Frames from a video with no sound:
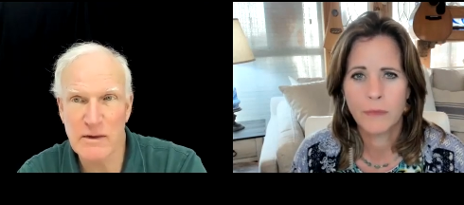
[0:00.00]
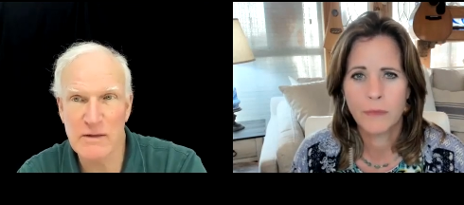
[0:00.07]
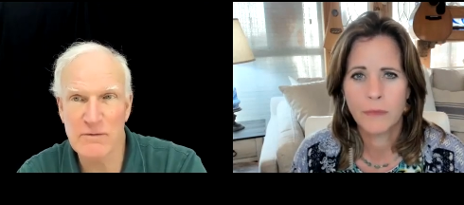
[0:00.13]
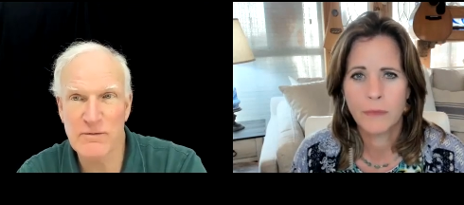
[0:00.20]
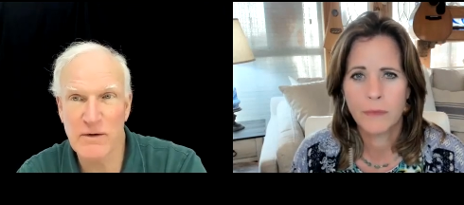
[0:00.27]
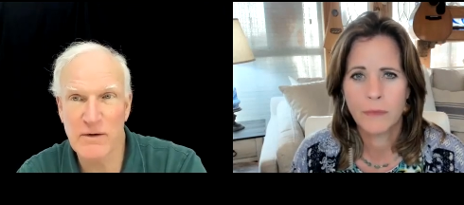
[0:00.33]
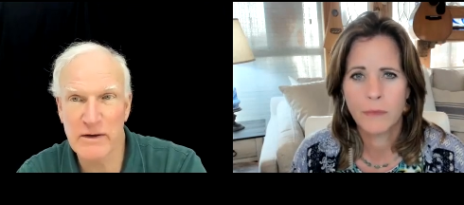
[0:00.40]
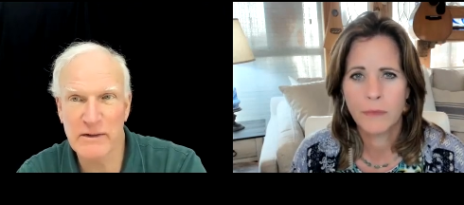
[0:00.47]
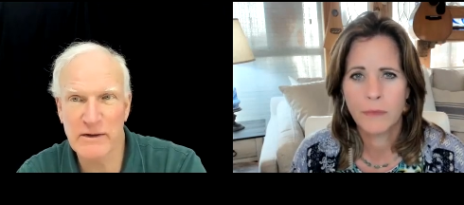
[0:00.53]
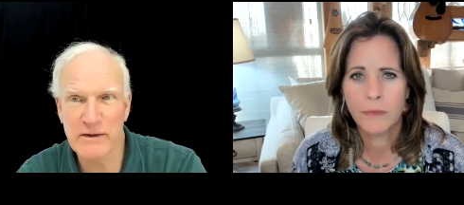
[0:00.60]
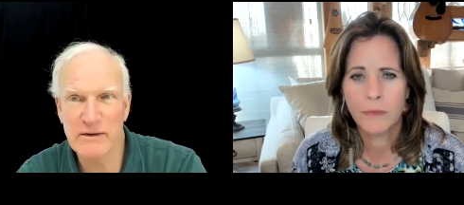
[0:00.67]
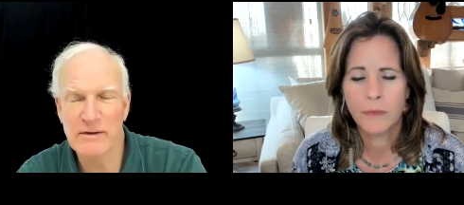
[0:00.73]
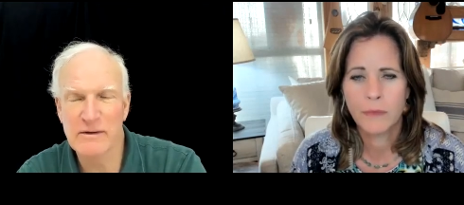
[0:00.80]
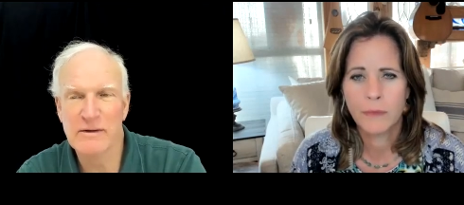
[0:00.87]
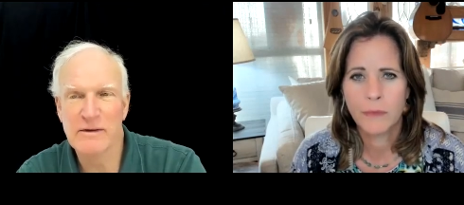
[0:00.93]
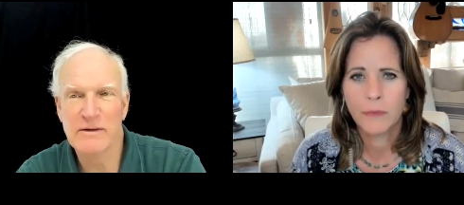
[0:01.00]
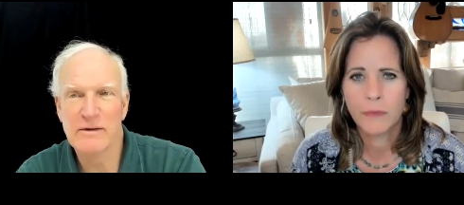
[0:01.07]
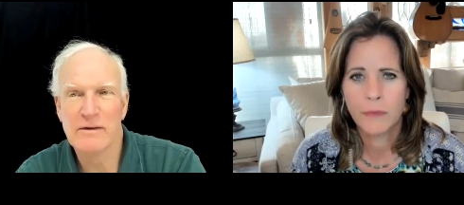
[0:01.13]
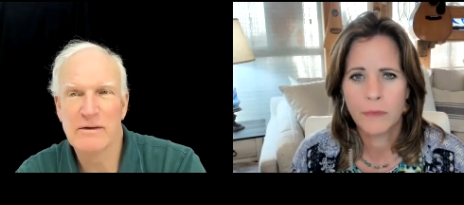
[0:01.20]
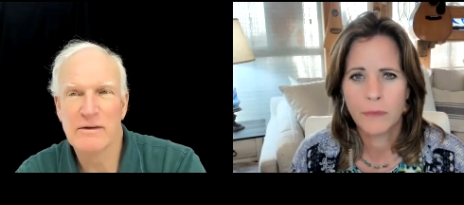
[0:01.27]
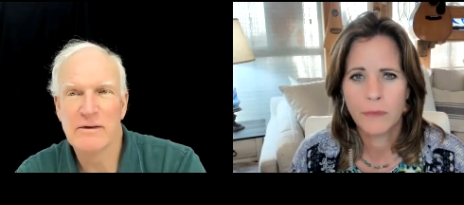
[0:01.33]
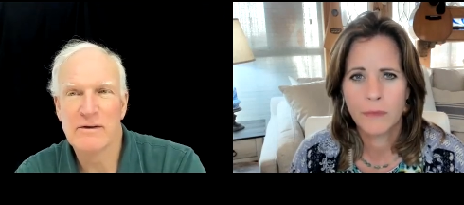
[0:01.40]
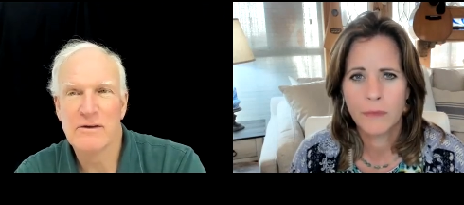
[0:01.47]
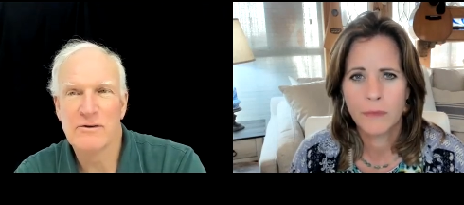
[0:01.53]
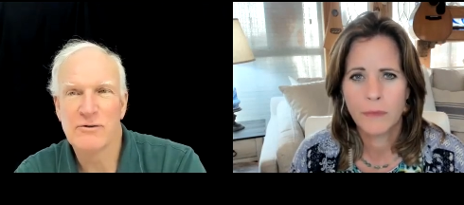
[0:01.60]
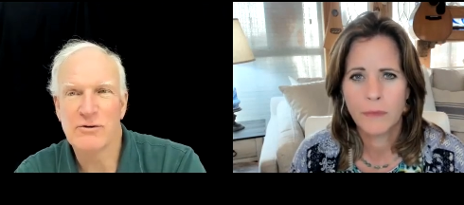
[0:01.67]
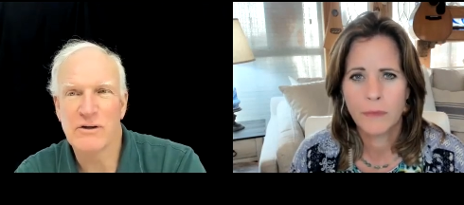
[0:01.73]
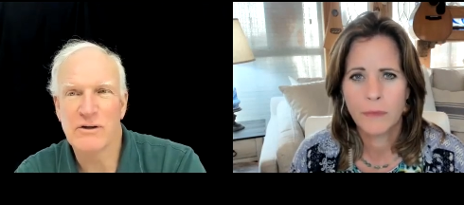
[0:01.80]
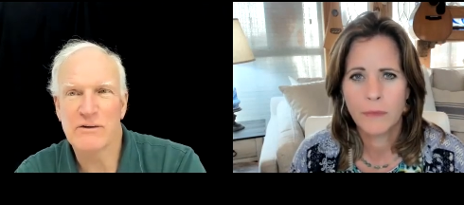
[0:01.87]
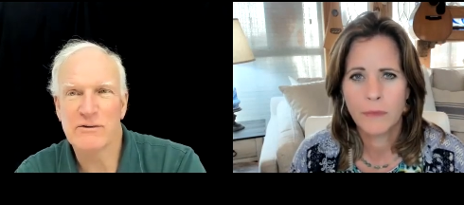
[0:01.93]
Speaker 1: And finally,
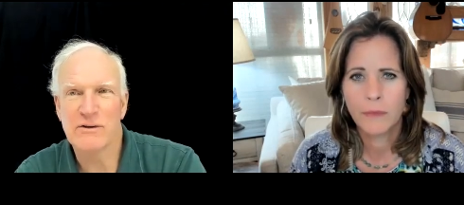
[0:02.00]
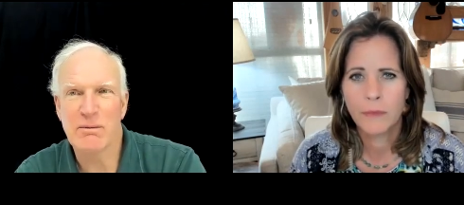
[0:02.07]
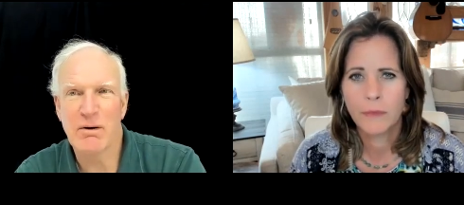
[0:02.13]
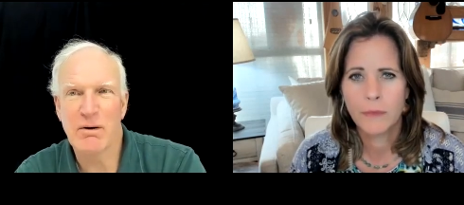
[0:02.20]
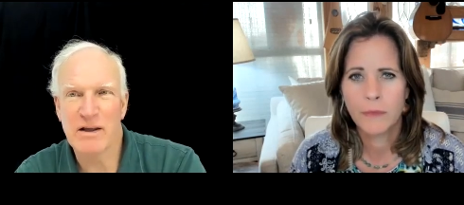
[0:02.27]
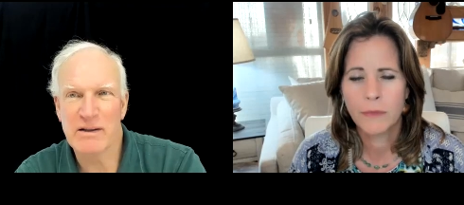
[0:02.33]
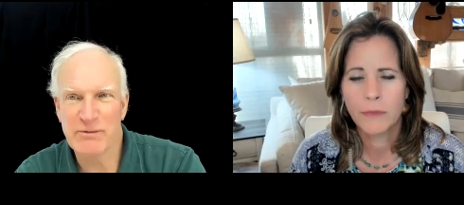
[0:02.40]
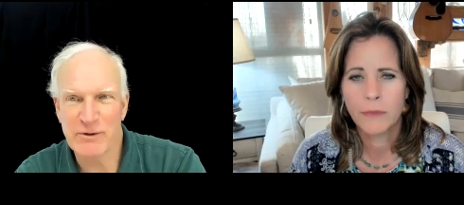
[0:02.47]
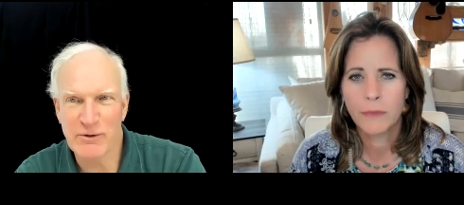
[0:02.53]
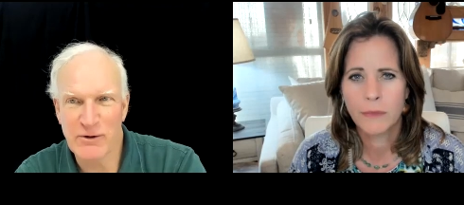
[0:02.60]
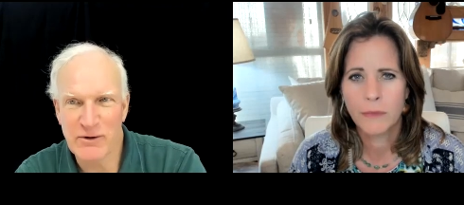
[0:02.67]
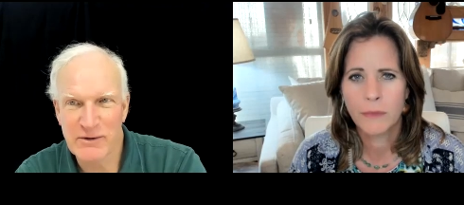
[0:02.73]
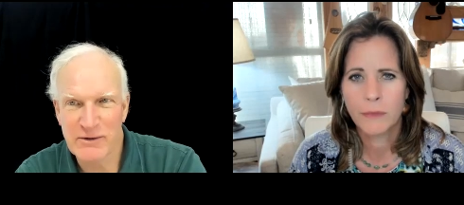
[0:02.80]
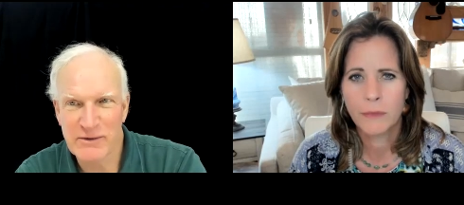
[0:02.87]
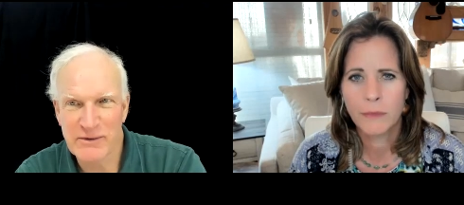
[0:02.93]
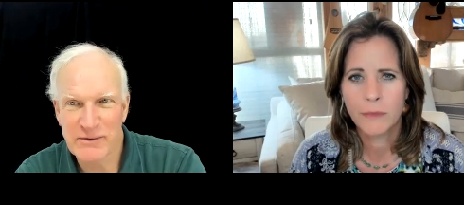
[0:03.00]
she got to the bottom of it all.